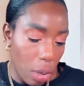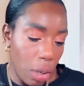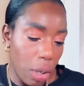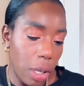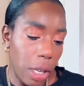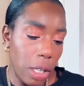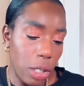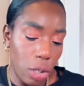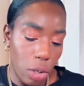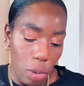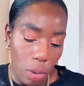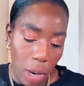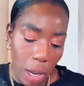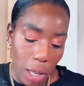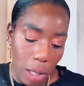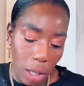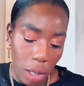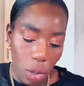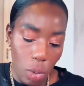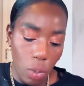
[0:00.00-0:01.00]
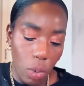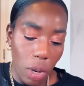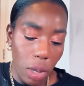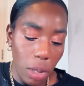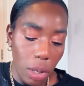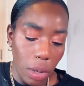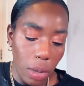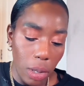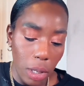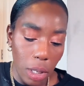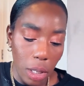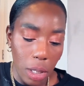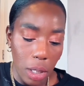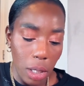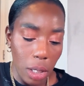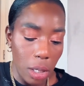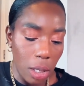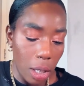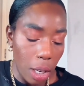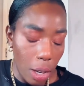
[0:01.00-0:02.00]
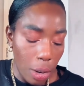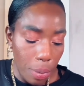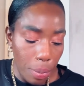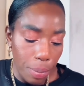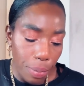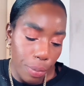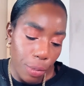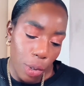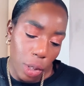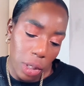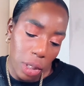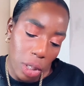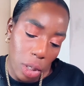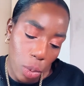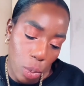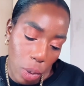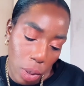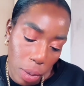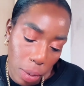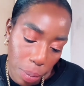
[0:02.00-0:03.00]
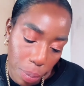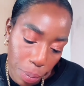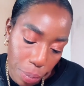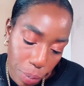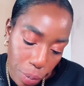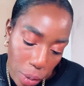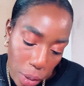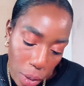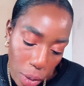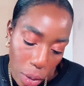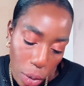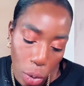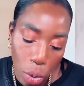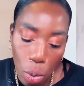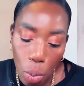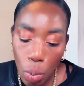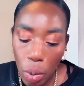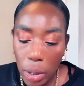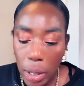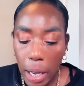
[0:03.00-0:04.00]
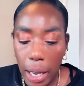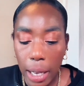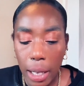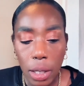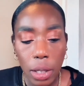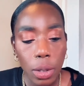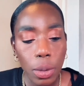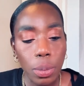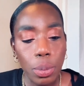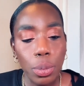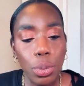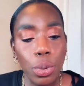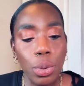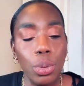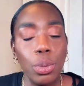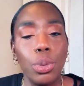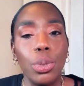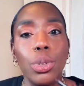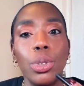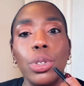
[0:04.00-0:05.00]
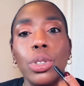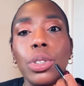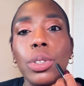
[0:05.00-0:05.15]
Let's try this one. This is what's this one? 218 Brune Rouge.